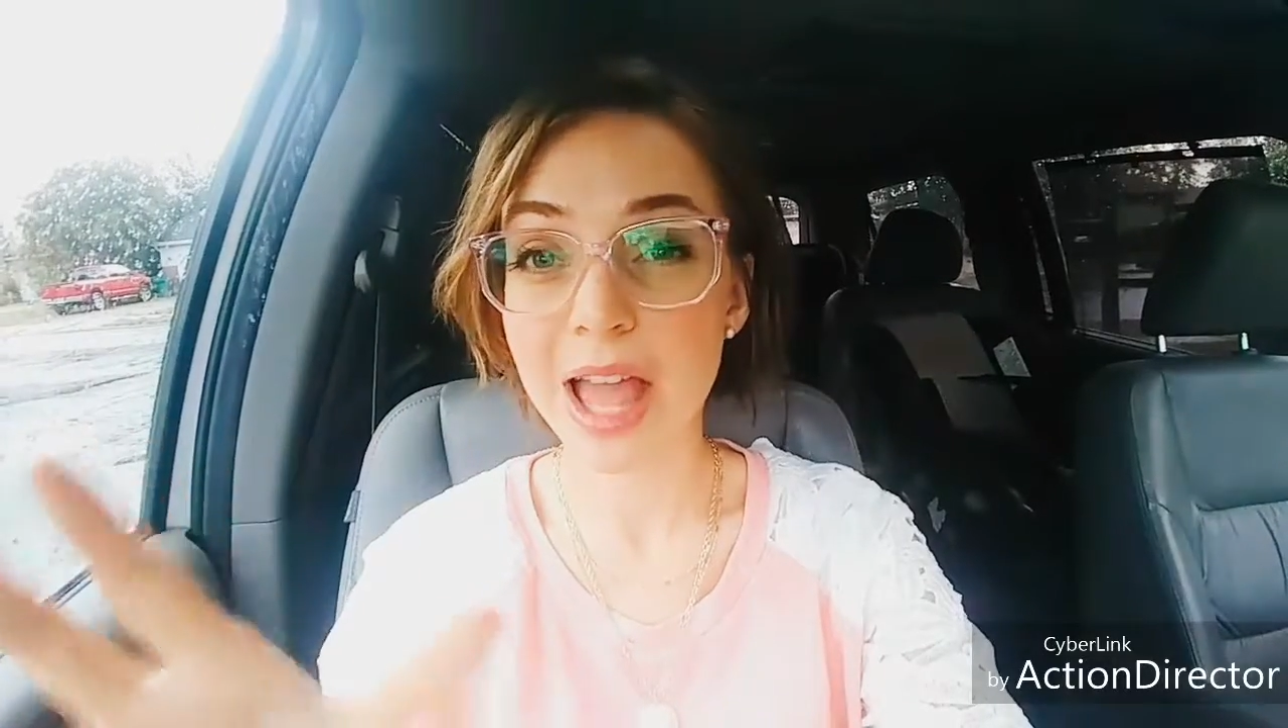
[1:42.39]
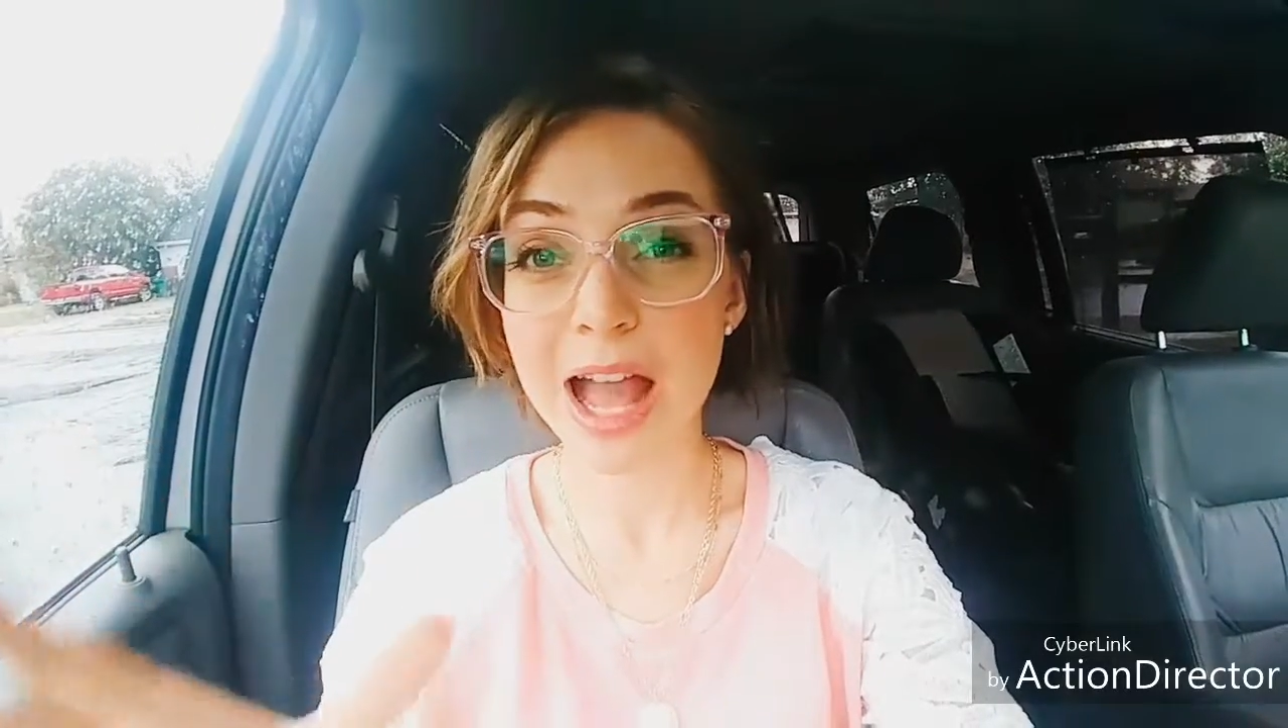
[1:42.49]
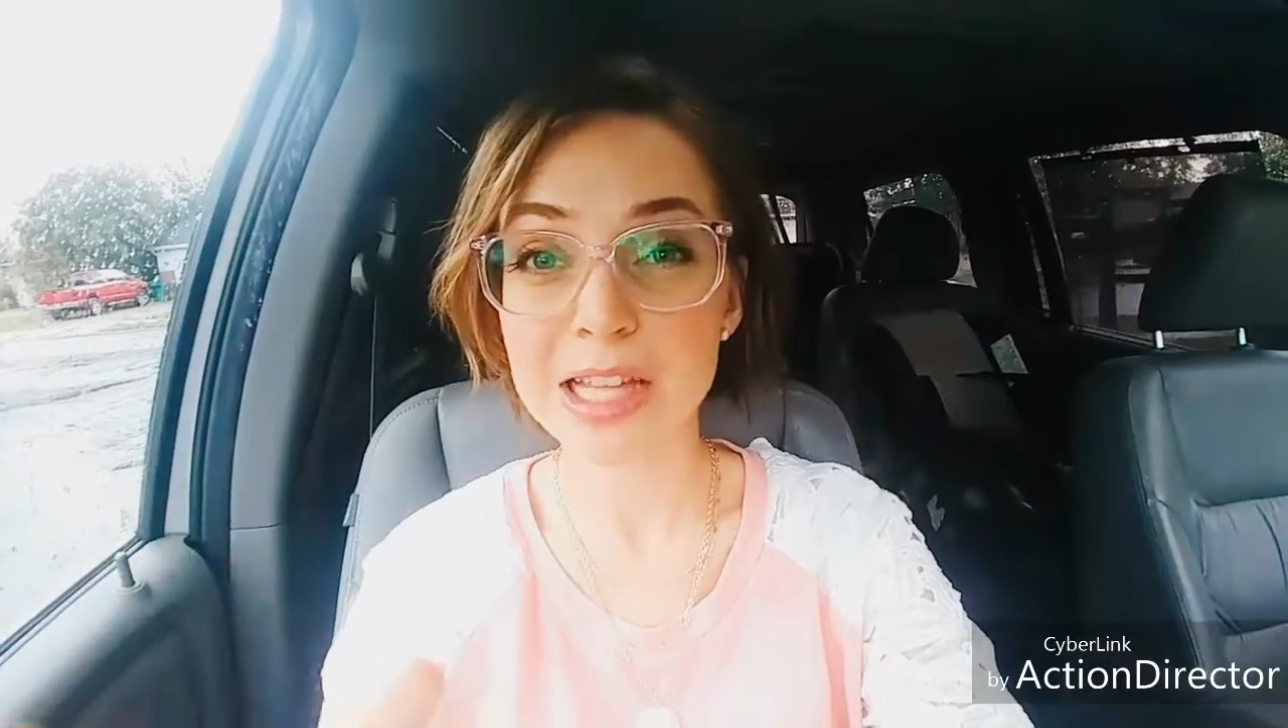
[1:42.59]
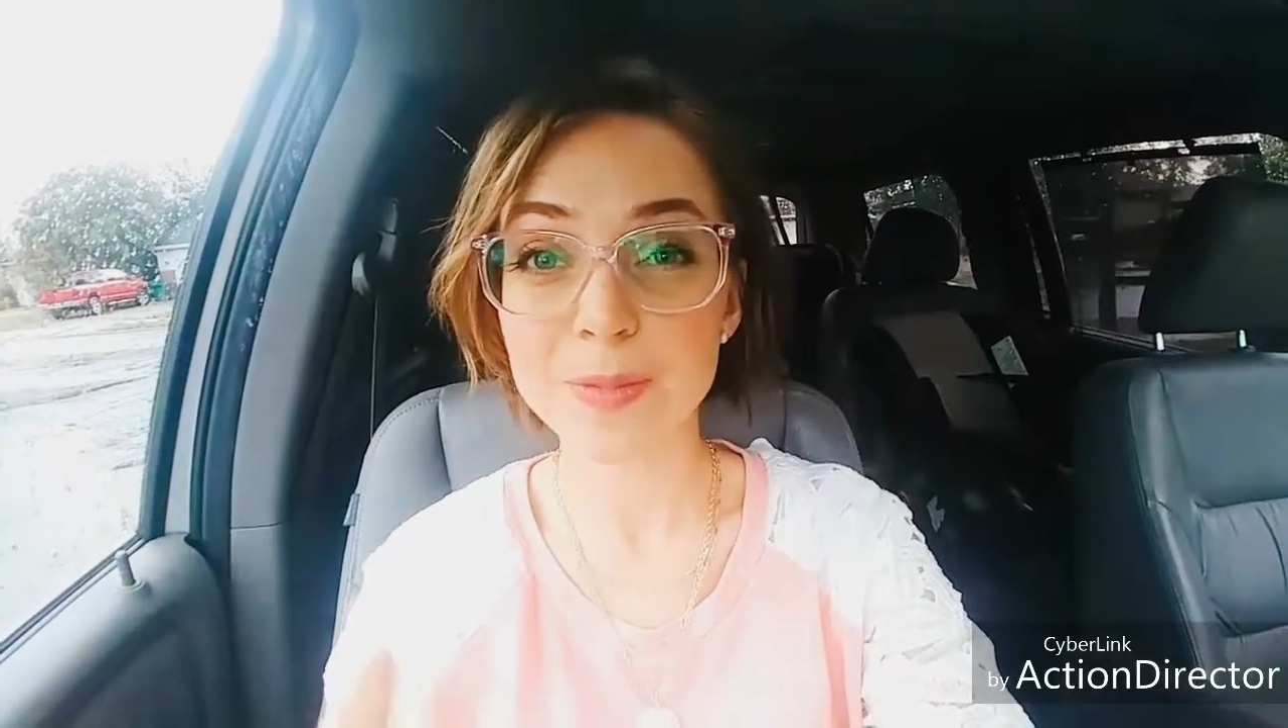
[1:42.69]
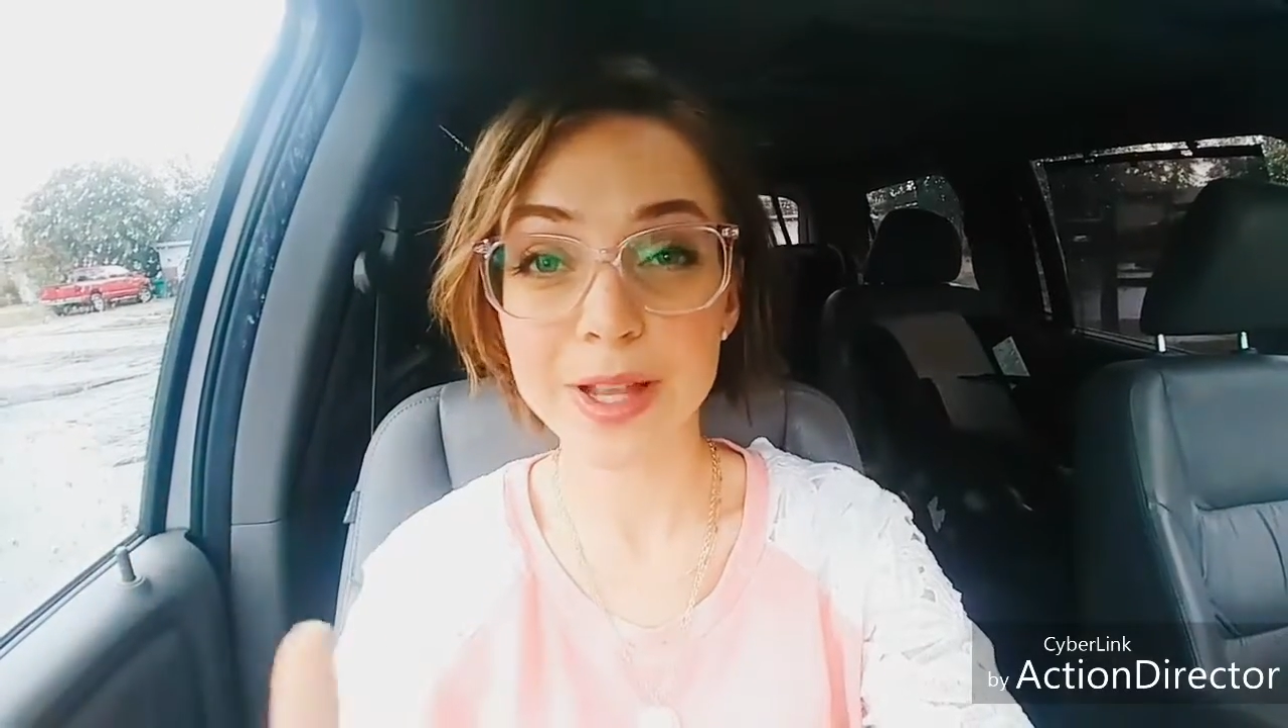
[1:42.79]

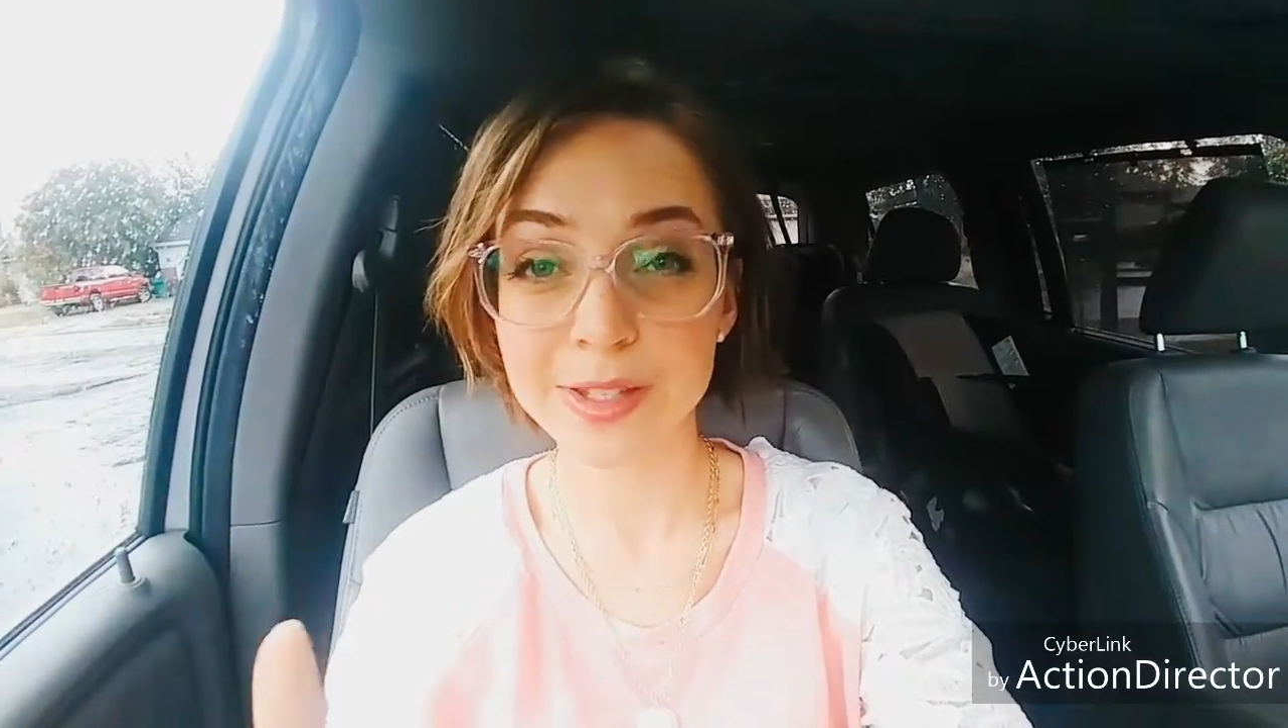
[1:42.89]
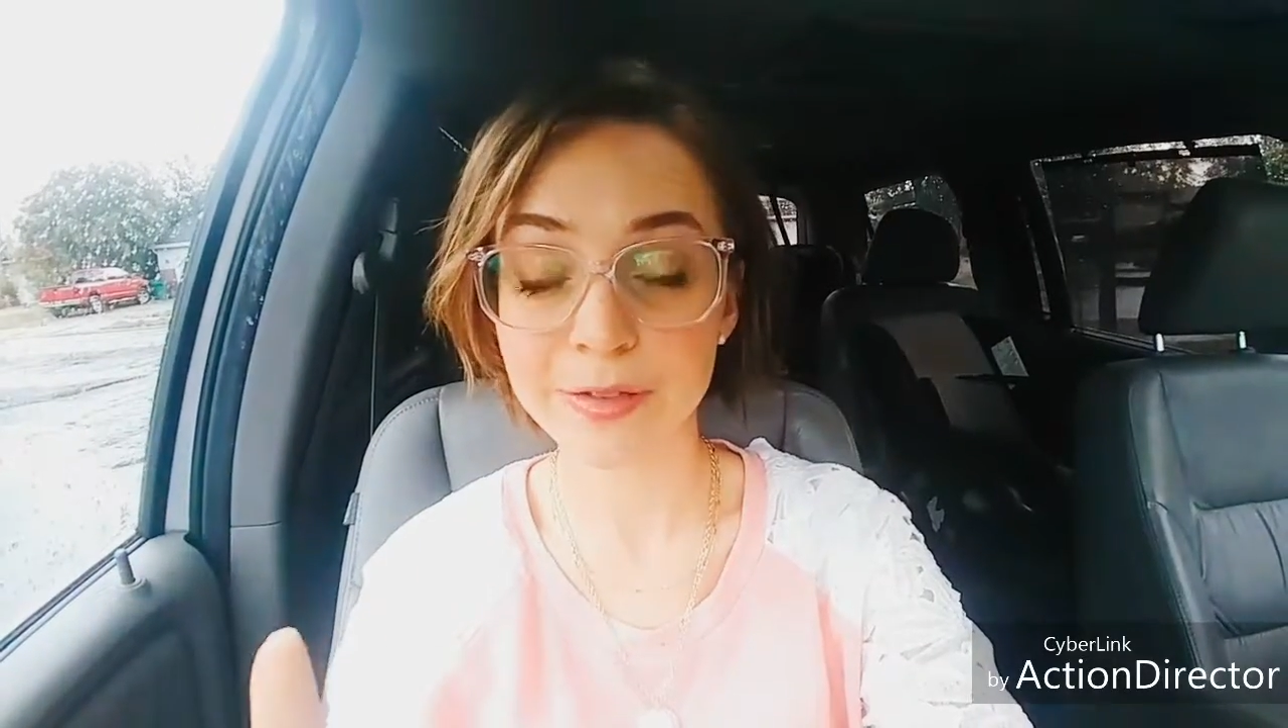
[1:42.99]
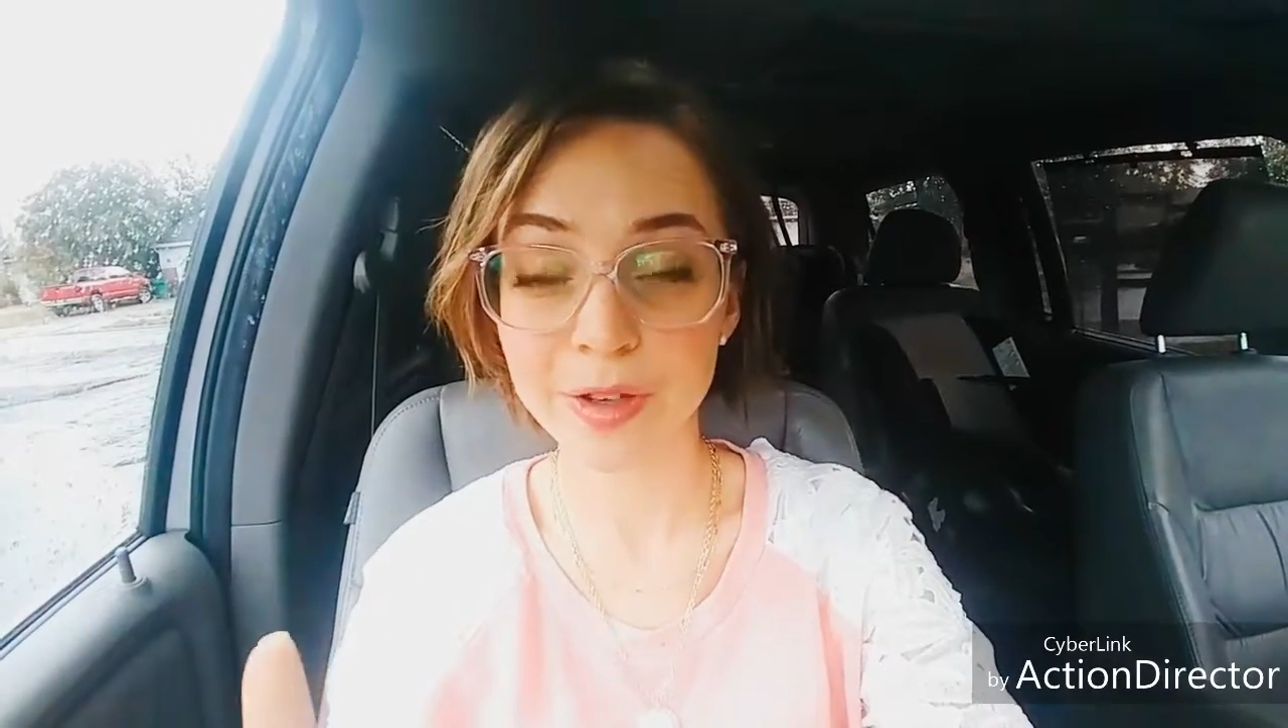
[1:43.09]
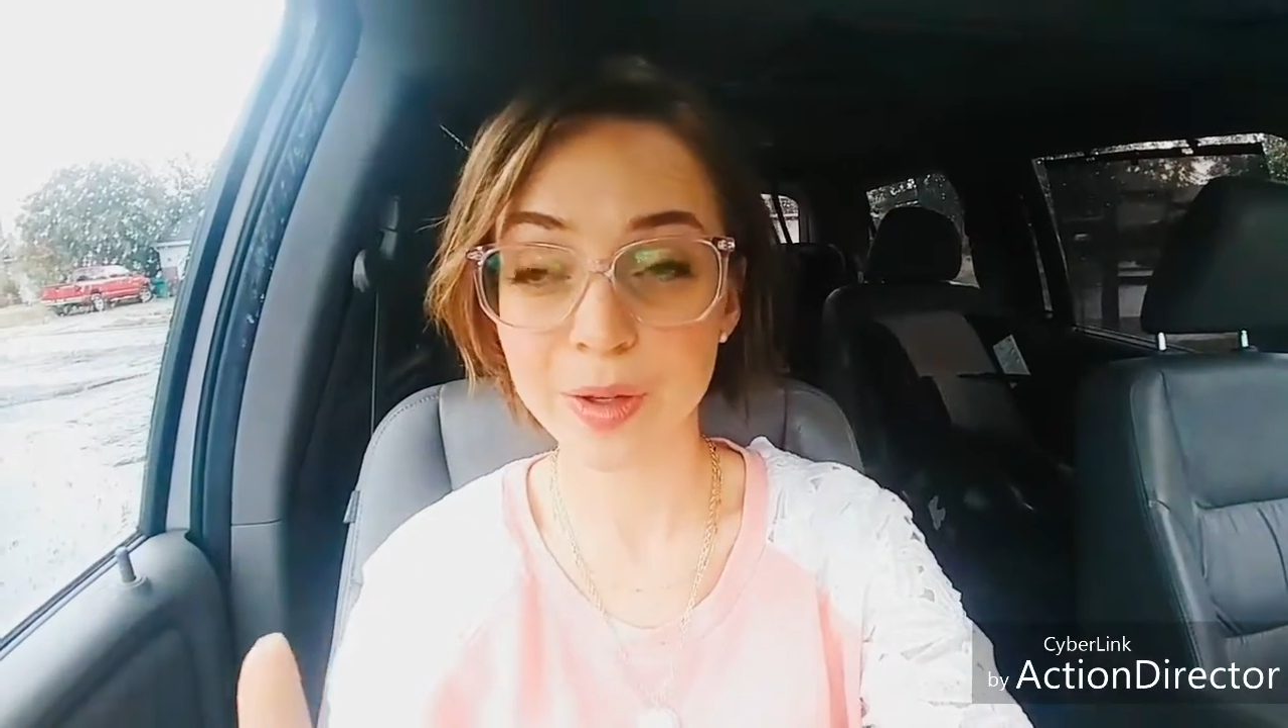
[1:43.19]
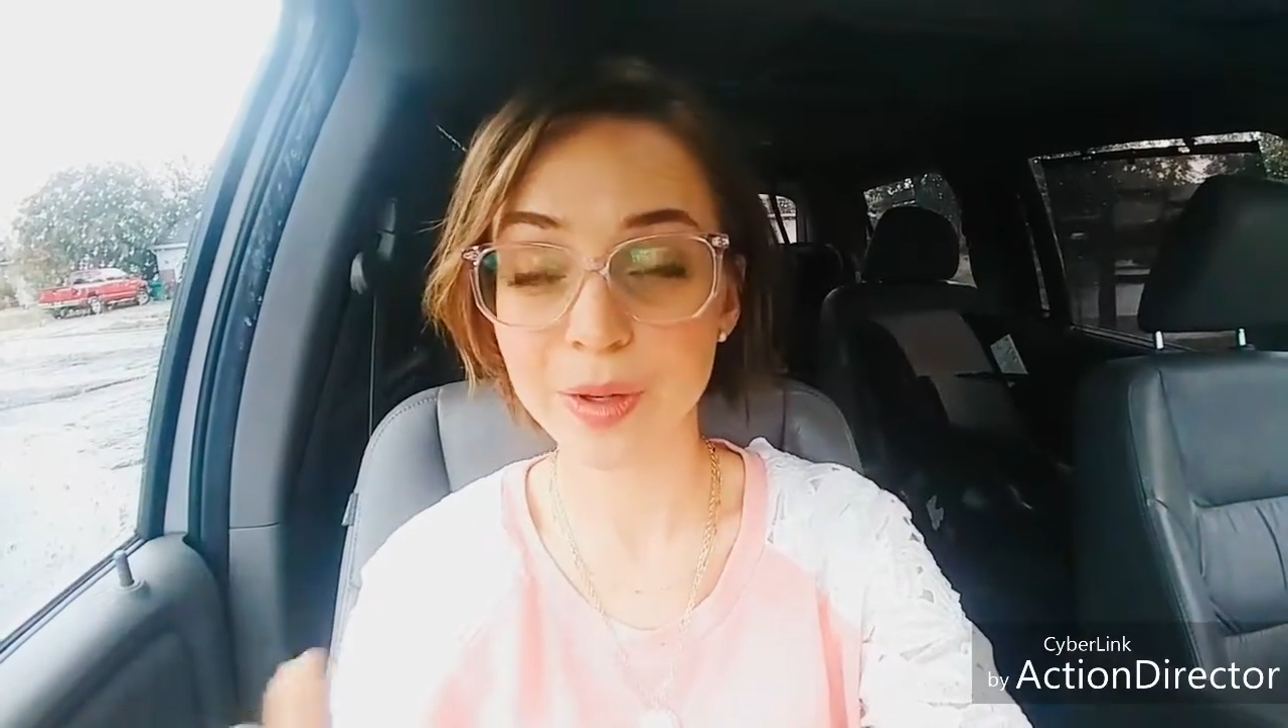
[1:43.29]
aspects of
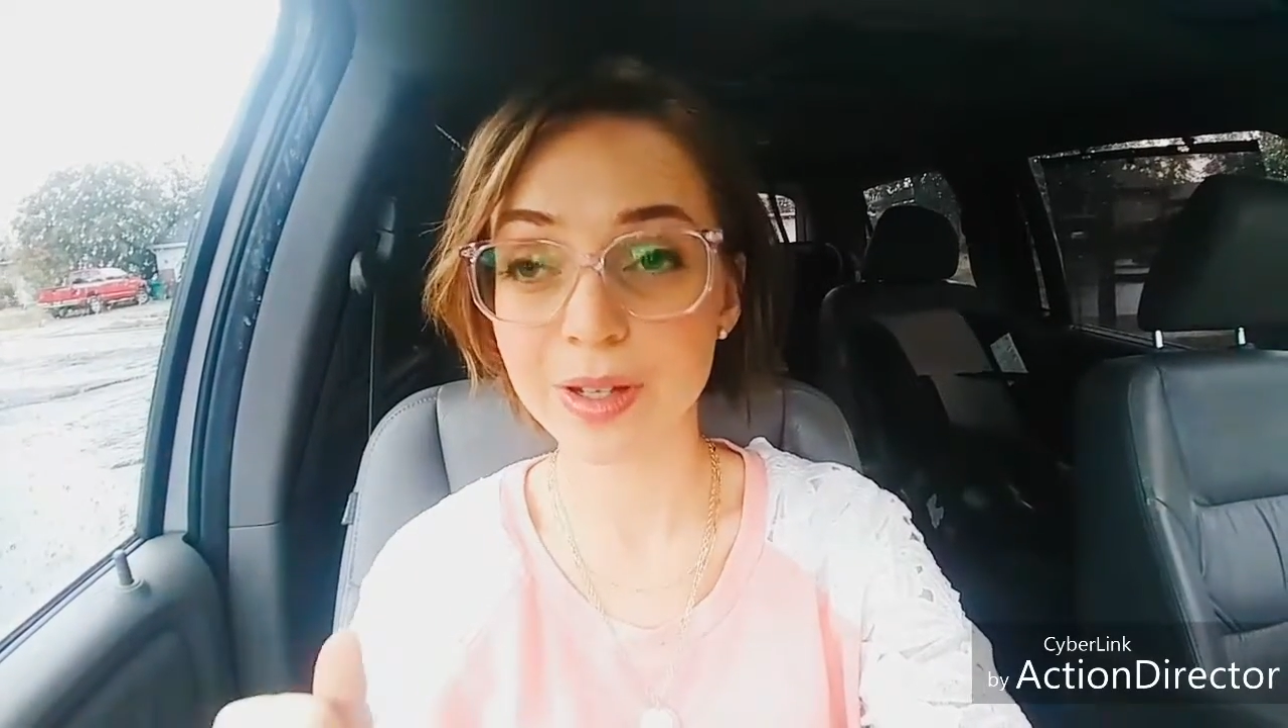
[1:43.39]
food.